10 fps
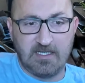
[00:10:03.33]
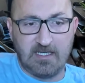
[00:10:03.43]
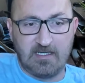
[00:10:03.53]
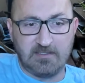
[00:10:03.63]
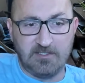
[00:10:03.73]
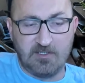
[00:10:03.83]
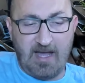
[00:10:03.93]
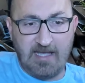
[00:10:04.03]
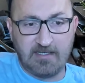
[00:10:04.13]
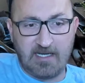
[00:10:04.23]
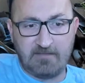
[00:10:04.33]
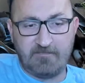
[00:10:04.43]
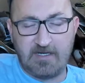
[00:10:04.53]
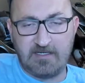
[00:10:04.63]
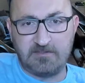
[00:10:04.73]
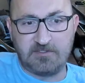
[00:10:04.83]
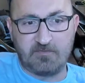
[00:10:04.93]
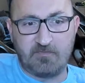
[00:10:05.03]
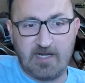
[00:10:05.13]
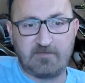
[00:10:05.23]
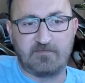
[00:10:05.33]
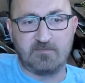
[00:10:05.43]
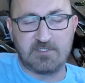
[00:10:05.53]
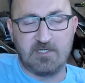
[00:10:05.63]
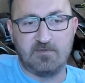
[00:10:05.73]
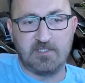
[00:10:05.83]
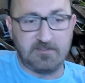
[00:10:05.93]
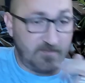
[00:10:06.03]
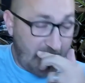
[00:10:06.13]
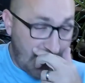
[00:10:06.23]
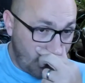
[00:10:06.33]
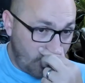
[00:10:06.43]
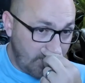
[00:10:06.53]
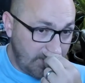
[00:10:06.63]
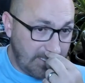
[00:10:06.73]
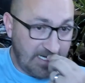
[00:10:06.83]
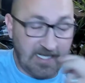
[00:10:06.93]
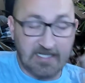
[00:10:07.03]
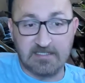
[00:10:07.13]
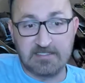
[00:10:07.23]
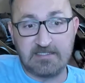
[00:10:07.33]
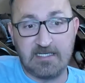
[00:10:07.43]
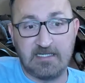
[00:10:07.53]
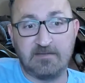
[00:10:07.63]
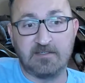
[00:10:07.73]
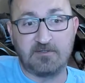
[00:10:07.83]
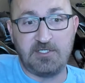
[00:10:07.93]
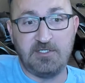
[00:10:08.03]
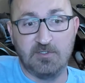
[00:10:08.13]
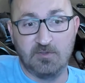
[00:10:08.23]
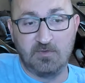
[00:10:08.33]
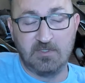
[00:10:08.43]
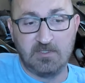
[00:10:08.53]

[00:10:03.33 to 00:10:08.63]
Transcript: Uh, you know, I got invited direct from Sony to buy one, and I had to sit in the queue